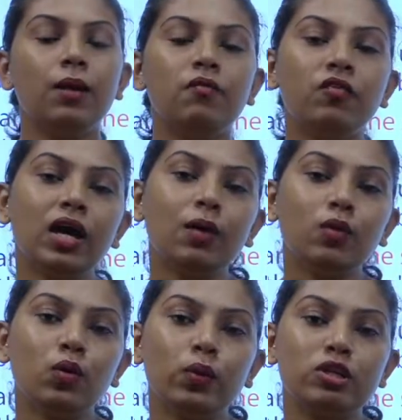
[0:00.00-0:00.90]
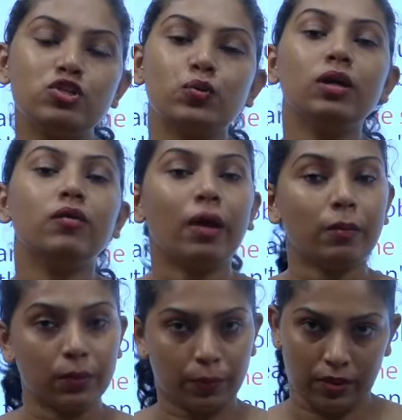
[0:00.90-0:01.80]
We are moving to a
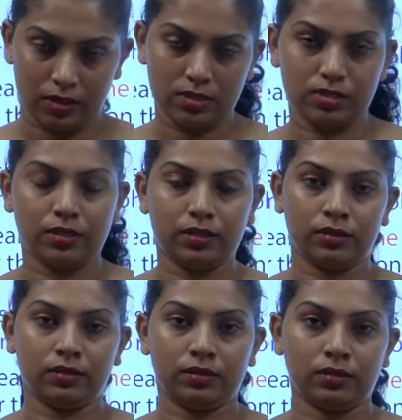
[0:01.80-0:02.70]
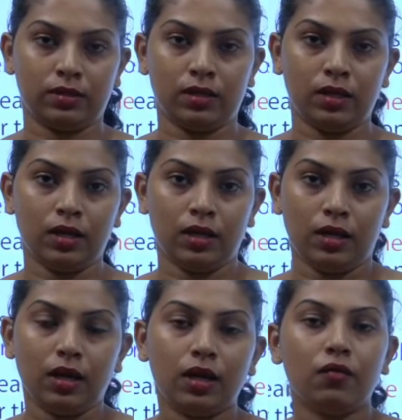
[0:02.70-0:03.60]
grammar part.
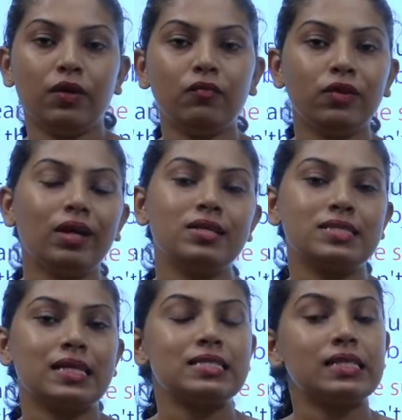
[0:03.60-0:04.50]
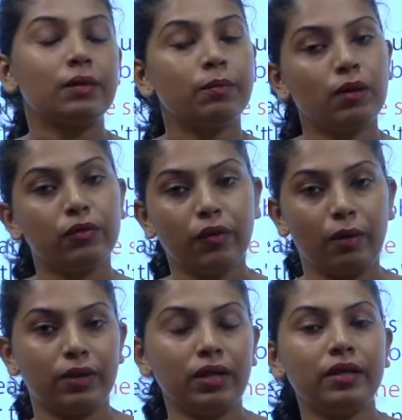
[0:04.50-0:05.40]
When we are discussing about
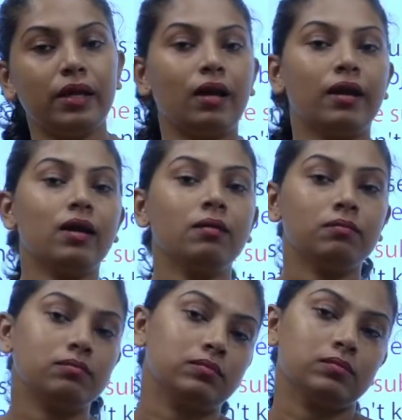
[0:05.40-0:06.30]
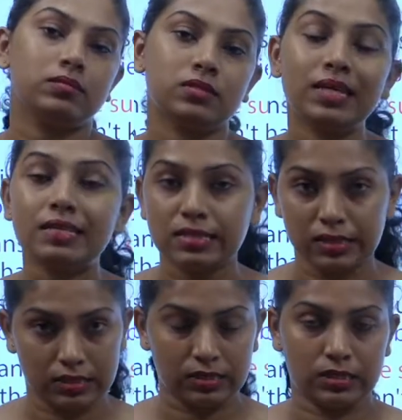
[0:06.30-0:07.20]
grammar, there are
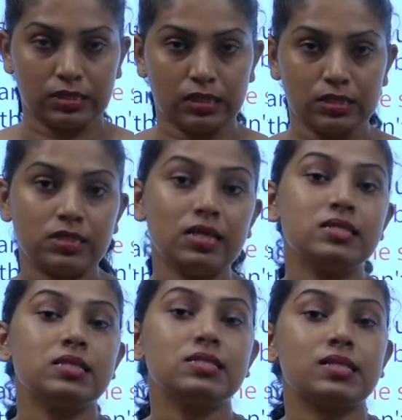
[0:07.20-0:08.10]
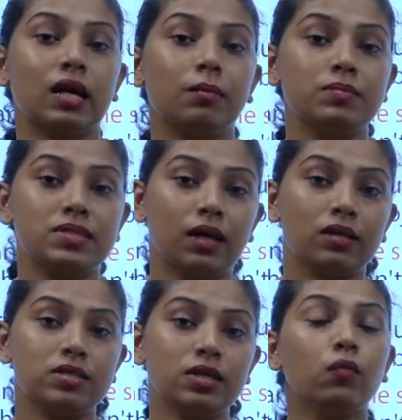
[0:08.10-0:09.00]
tenses. Tenses comes
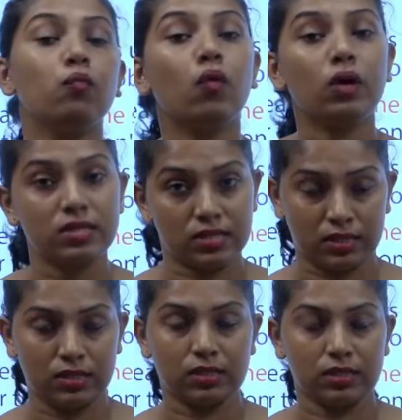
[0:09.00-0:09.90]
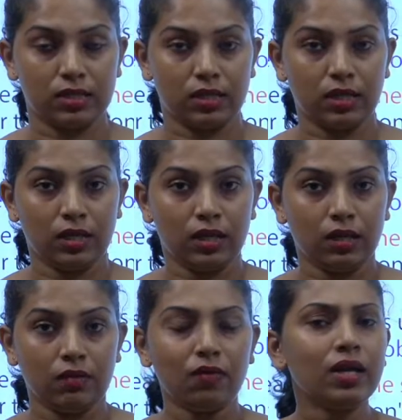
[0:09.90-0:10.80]
under voices.
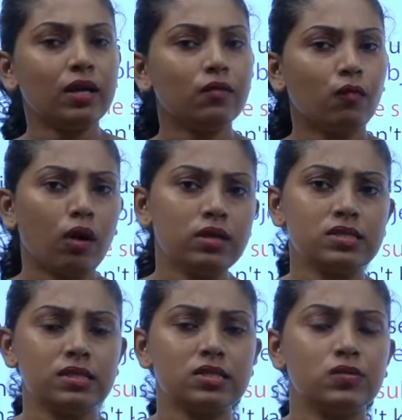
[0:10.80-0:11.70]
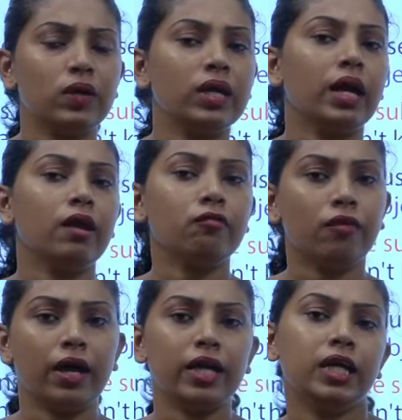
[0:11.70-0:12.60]
What are the voices we can
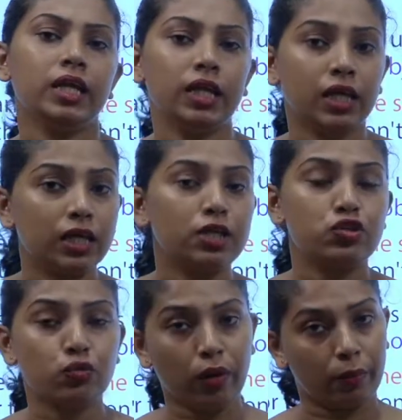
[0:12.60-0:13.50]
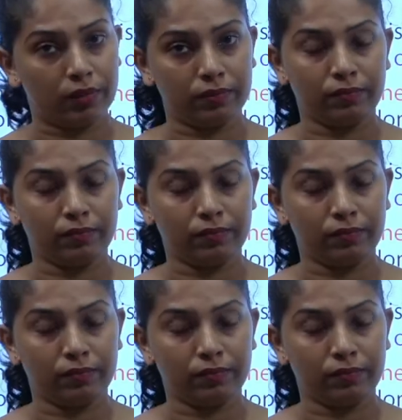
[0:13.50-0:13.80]
find in English grammar?